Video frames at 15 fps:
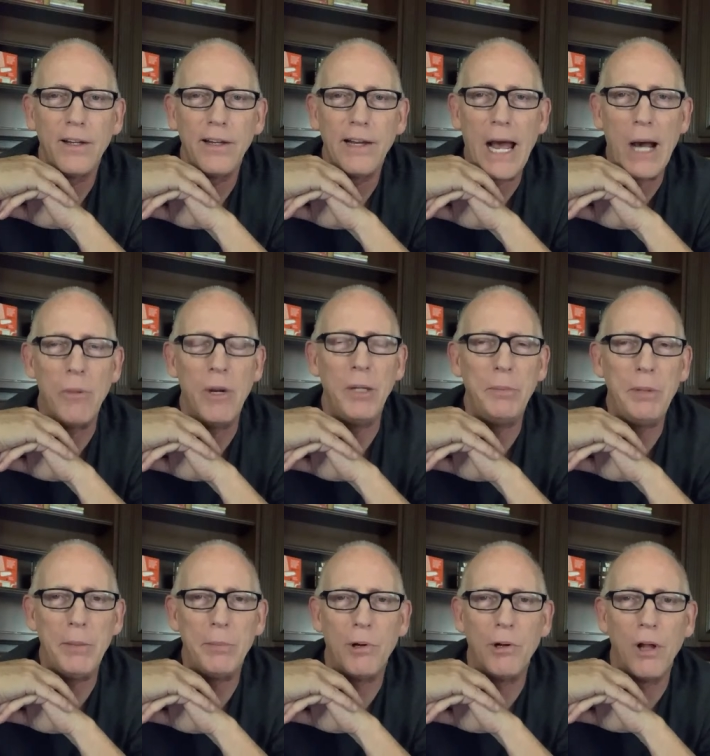How many
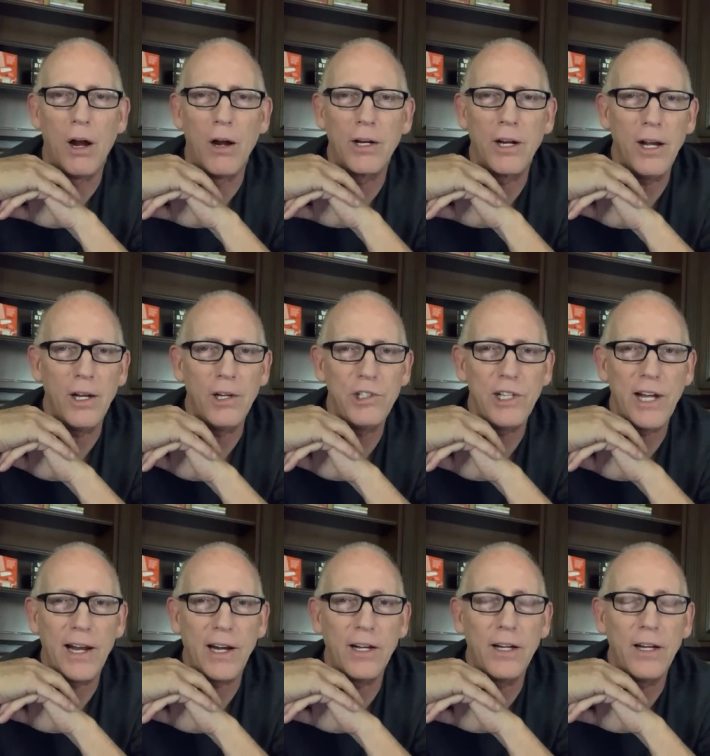people are going to
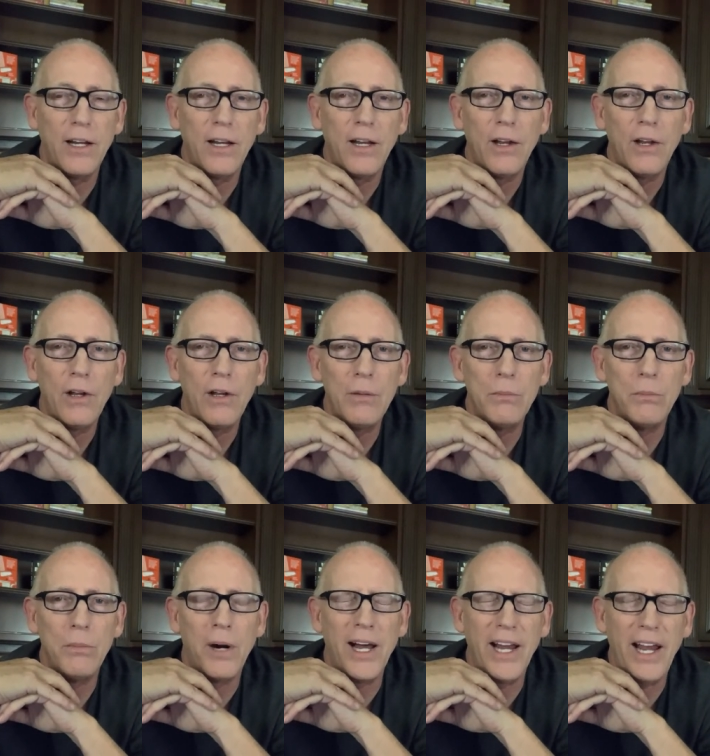check
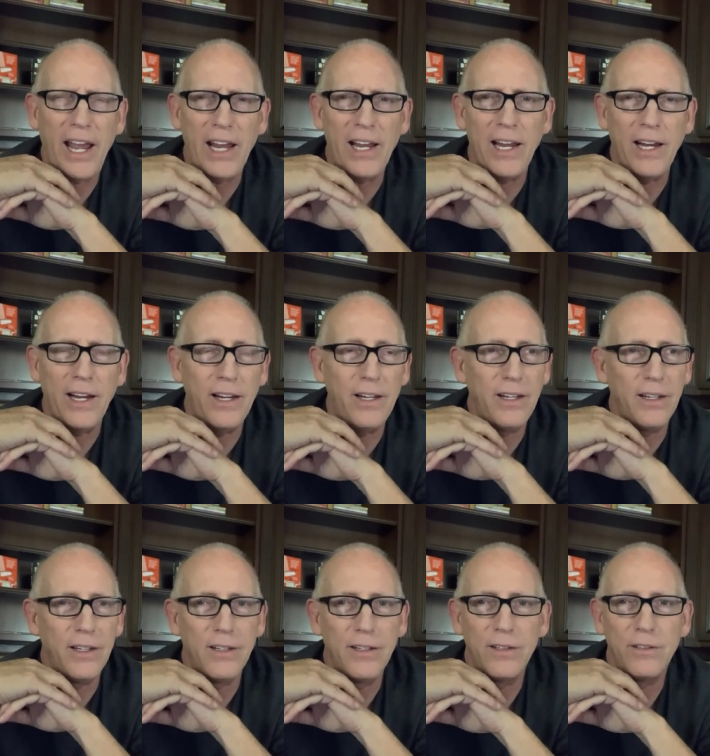my headache
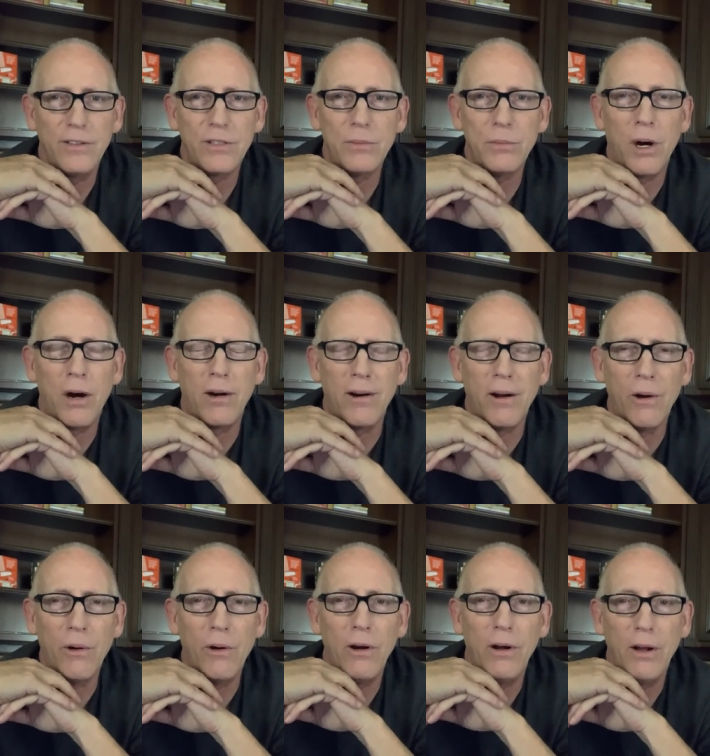
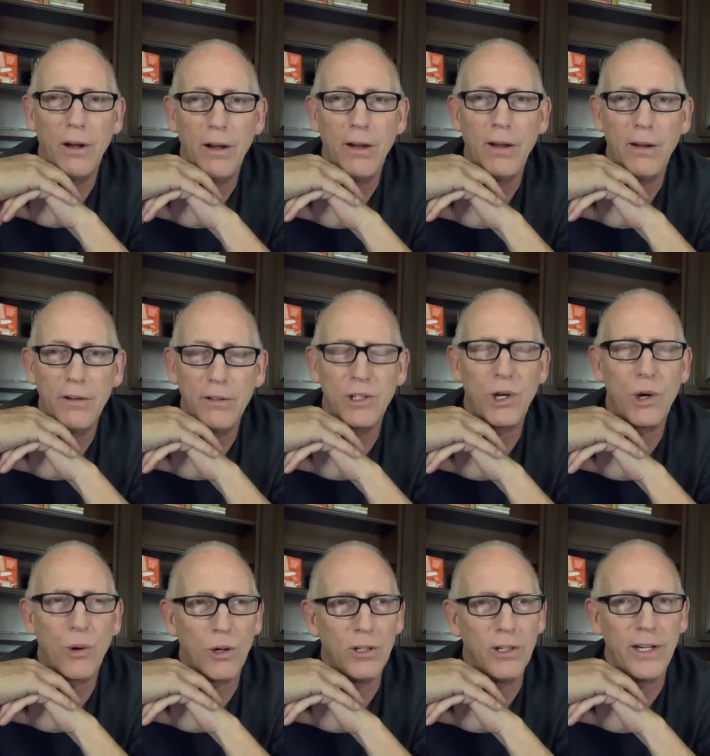tomorrow to
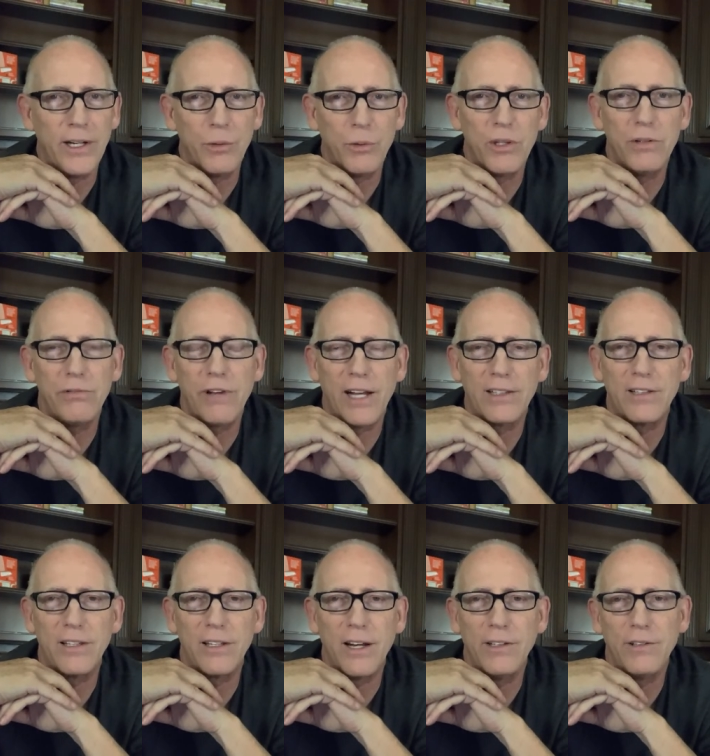correlate it with the fact
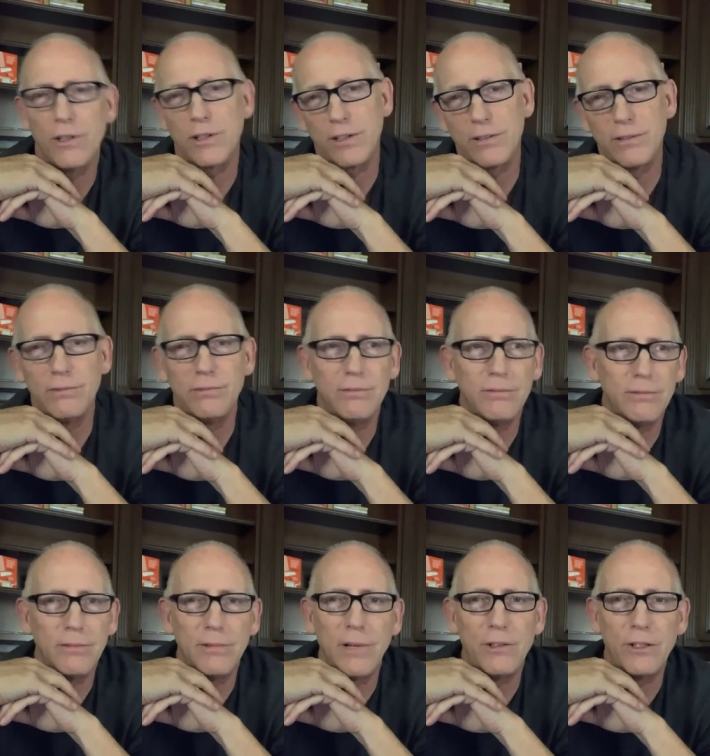that I took,
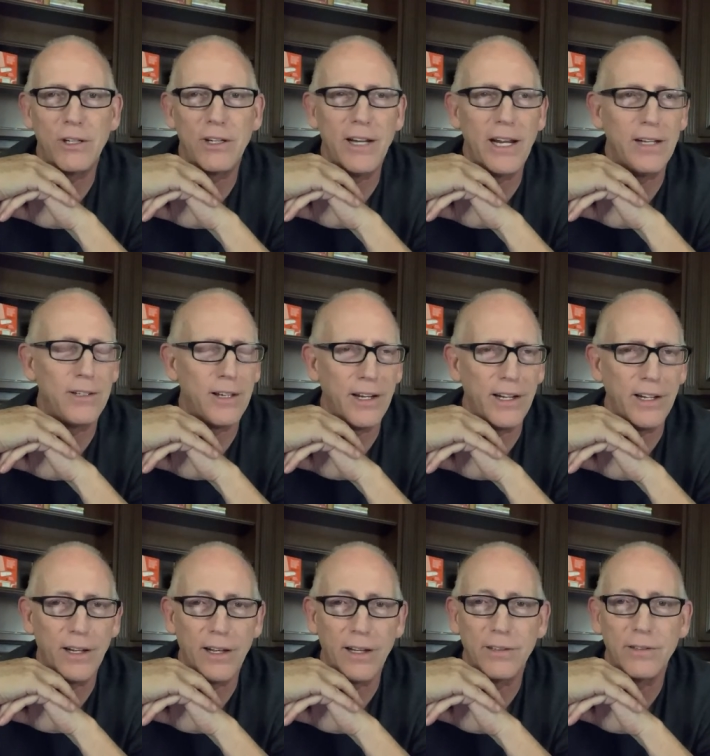I took an anti,
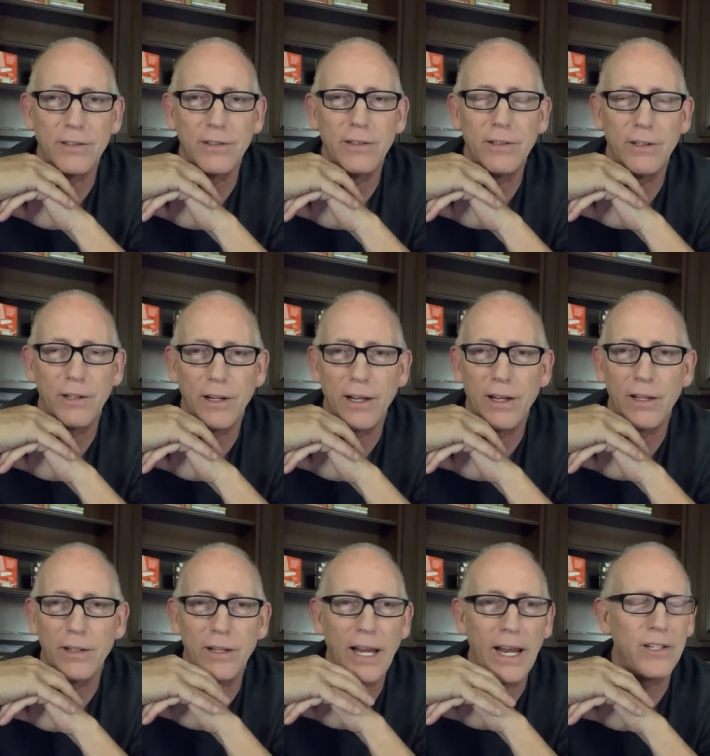uh, uh,
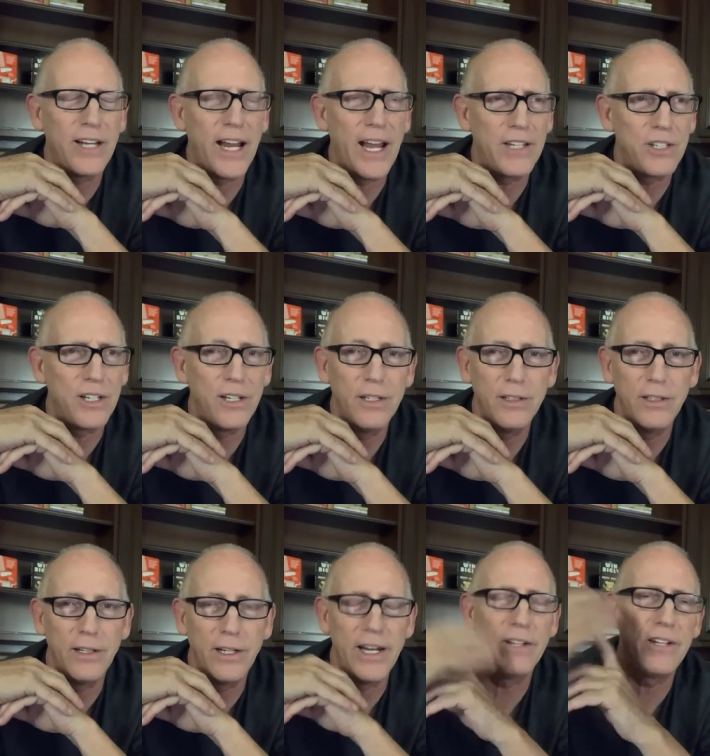antiacid,
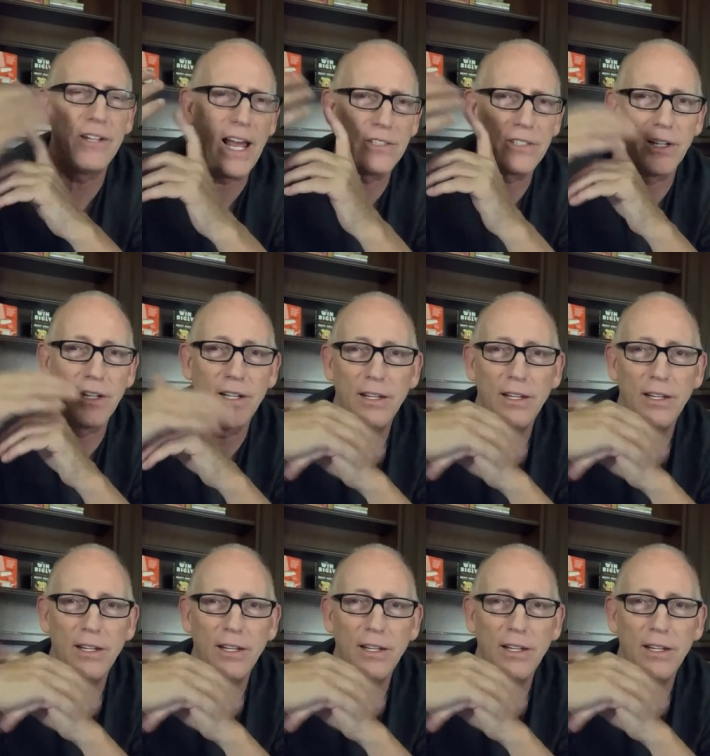an antacid?